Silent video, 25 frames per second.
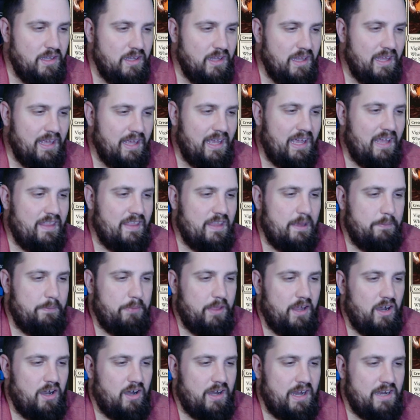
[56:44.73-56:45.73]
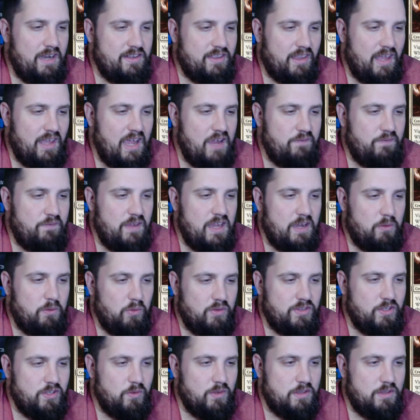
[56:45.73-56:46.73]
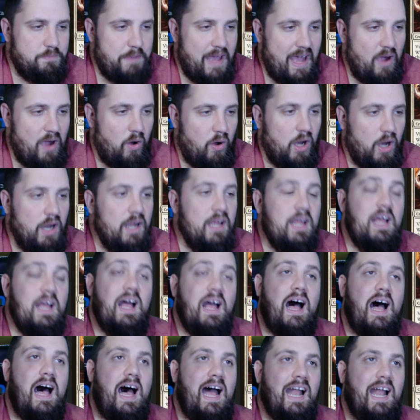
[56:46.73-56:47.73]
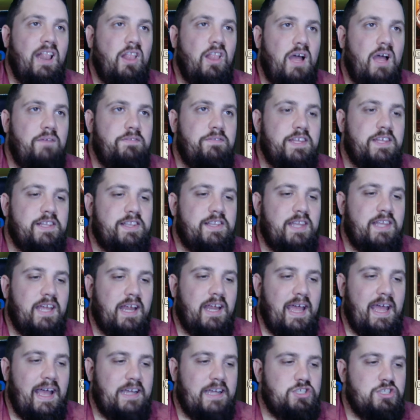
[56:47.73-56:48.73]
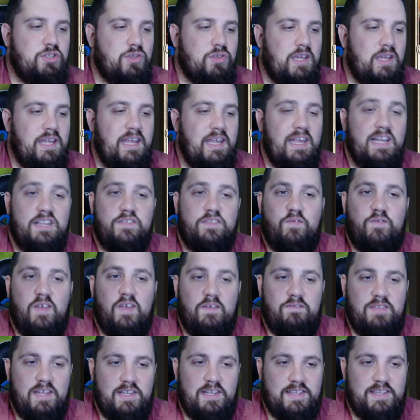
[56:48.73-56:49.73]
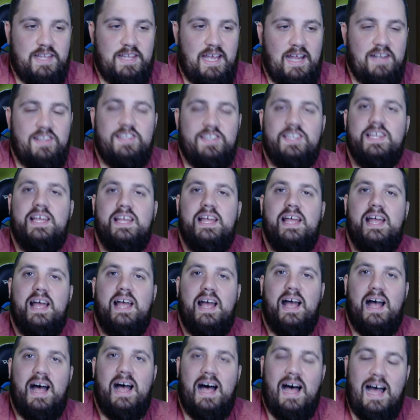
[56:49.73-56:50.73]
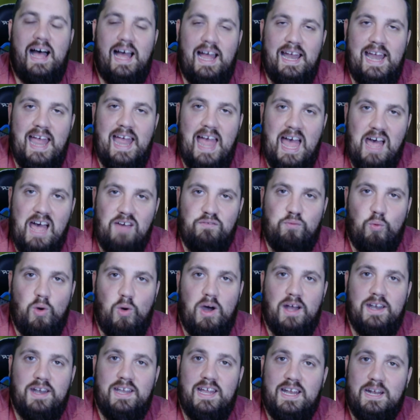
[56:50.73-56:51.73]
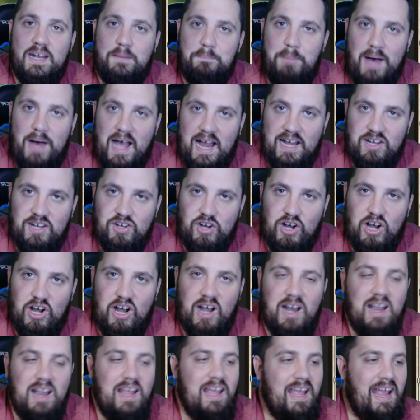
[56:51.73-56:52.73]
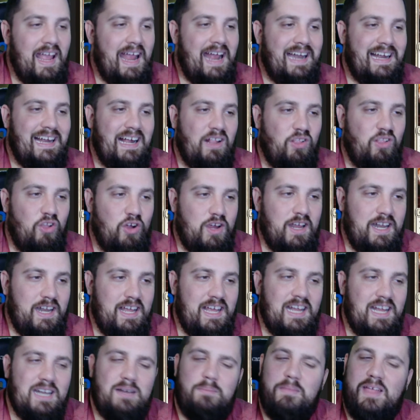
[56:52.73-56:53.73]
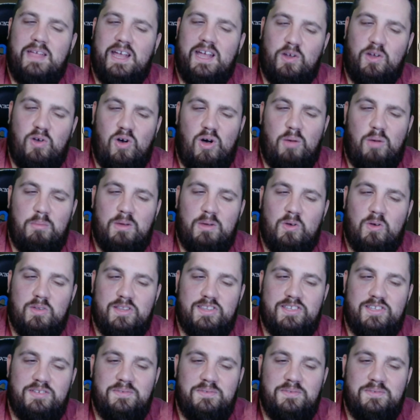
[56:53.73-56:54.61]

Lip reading: and that player gains life equal to its power. I love this thing, actually. It's 50 cents. I have one in a binder, and I look at it, and I'm like, almost